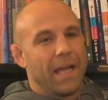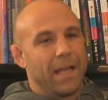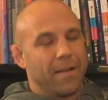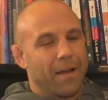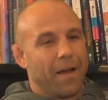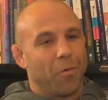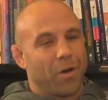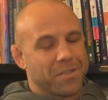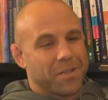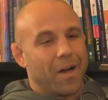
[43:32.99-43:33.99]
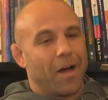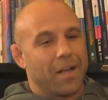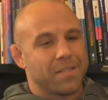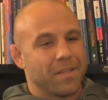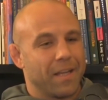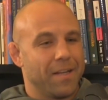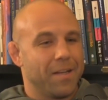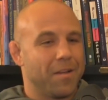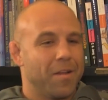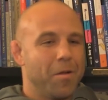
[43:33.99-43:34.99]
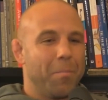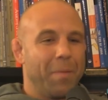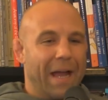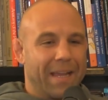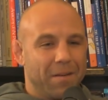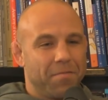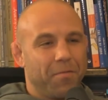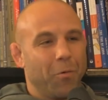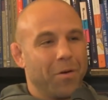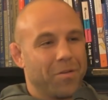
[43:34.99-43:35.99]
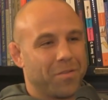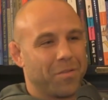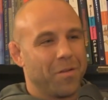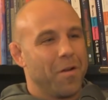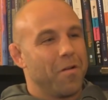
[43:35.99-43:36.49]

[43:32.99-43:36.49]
And ayahuasca oscillated back and forth